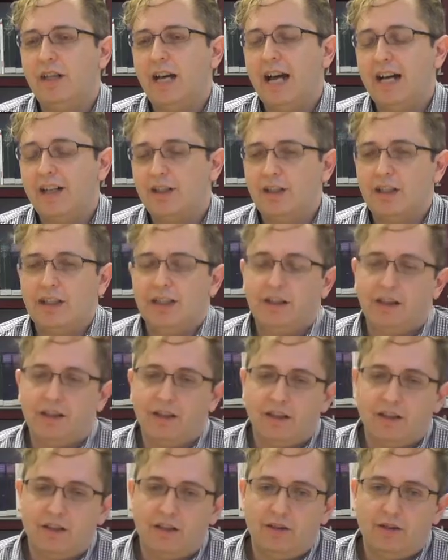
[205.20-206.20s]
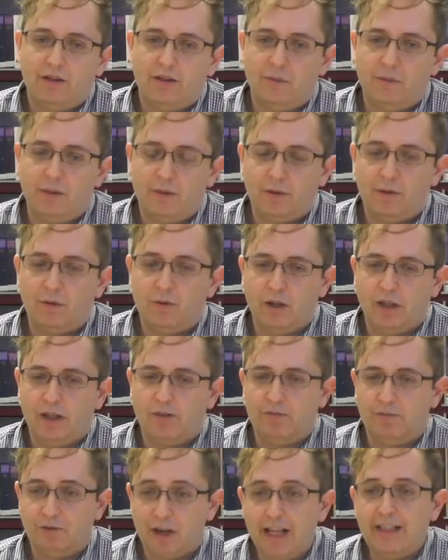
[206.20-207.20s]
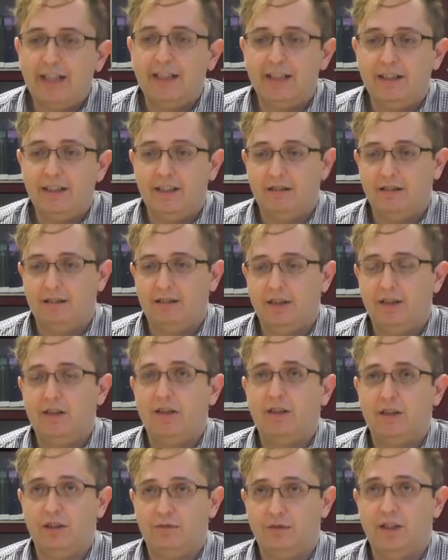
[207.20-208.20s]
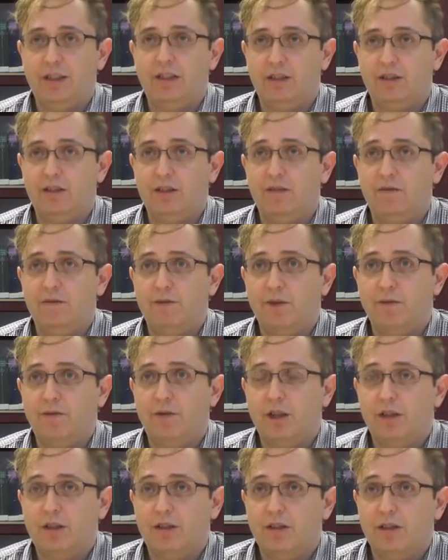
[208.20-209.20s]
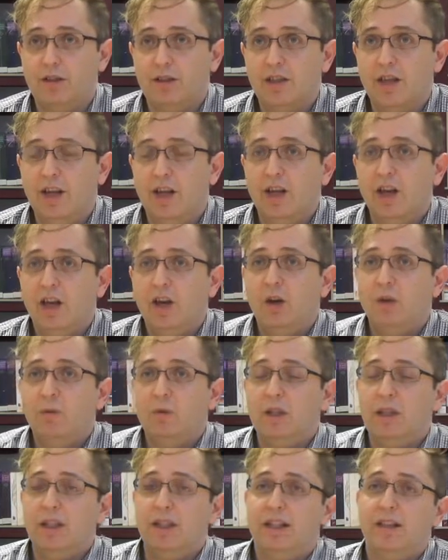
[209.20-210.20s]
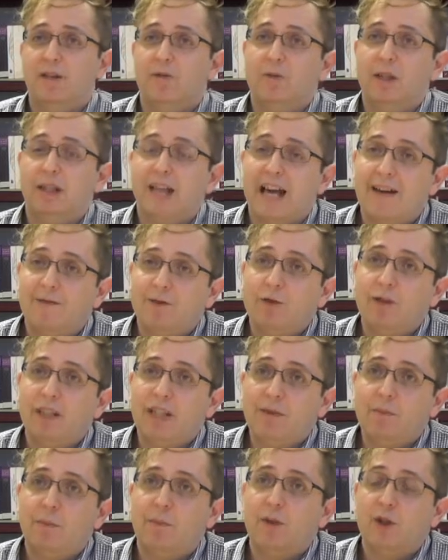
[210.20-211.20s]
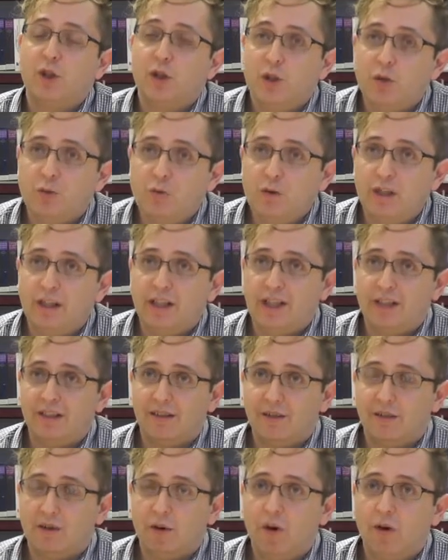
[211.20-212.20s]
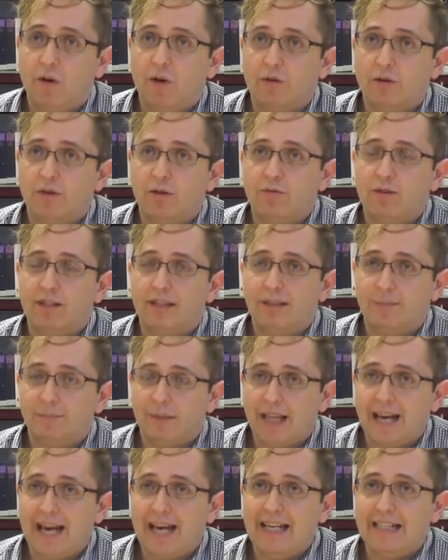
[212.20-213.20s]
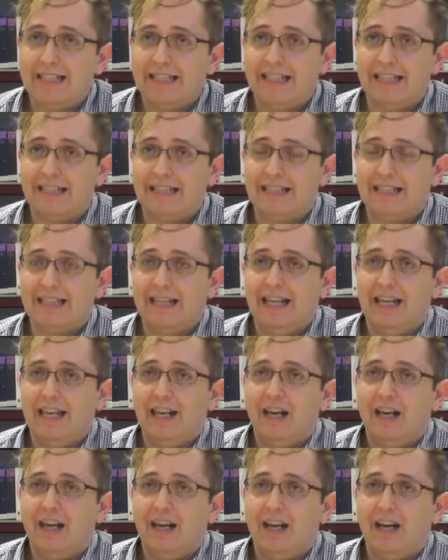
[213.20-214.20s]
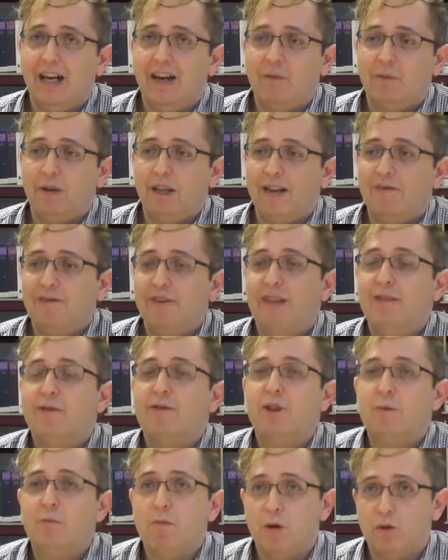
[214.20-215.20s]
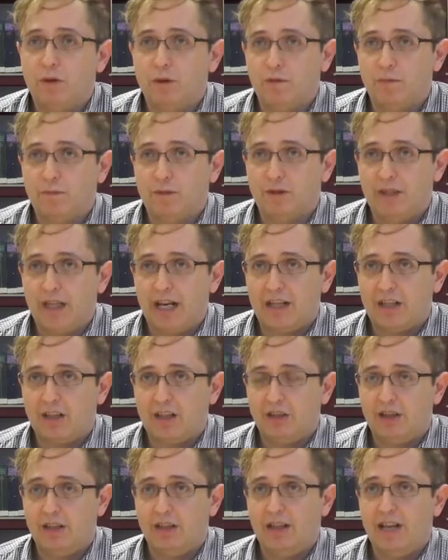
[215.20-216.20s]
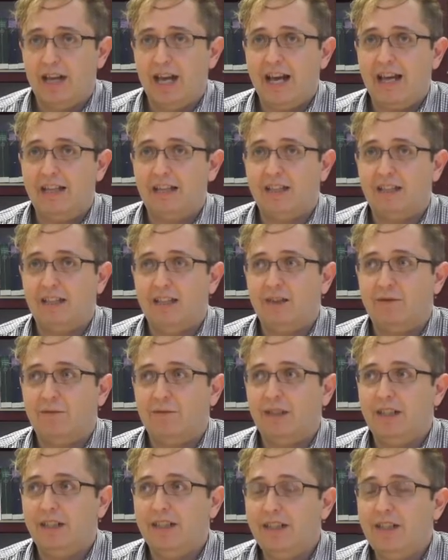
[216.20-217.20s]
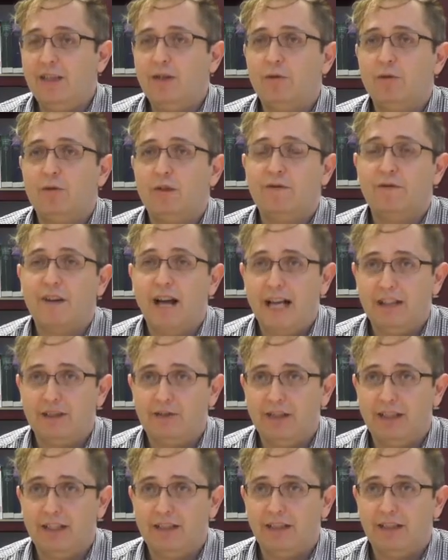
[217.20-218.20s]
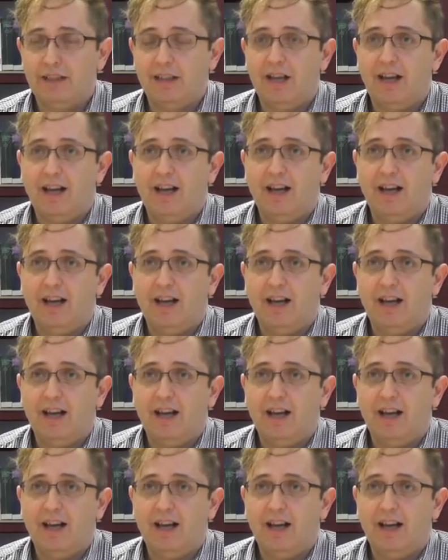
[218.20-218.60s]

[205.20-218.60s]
actually the, you know, people who are running digital research infrastructures will have to keep pursuing as a goal, to explain that we have different modes of production and that we need to evaluate